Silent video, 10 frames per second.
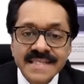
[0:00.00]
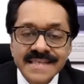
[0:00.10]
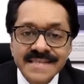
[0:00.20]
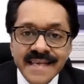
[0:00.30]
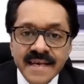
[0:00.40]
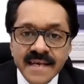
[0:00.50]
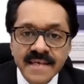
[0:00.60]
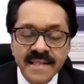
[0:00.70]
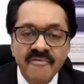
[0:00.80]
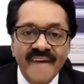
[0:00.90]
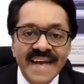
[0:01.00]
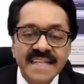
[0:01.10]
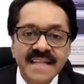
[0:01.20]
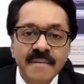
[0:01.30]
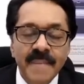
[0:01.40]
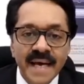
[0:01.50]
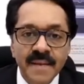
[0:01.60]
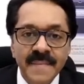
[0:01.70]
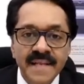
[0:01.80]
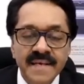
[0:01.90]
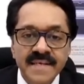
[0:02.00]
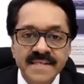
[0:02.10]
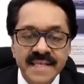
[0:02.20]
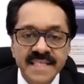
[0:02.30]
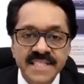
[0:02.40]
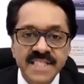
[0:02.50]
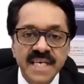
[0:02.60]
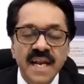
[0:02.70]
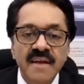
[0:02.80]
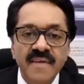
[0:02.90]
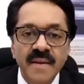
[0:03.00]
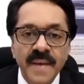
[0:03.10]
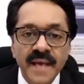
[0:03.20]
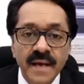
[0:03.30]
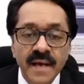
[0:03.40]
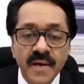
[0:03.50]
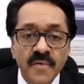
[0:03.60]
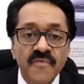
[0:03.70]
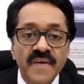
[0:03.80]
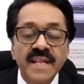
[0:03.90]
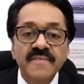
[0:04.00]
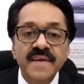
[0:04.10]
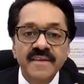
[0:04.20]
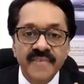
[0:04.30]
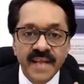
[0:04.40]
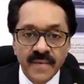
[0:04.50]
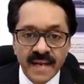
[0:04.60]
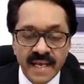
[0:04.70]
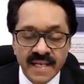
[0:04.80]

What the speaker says: assessing the vital parameters and the general well-being very, very frequently.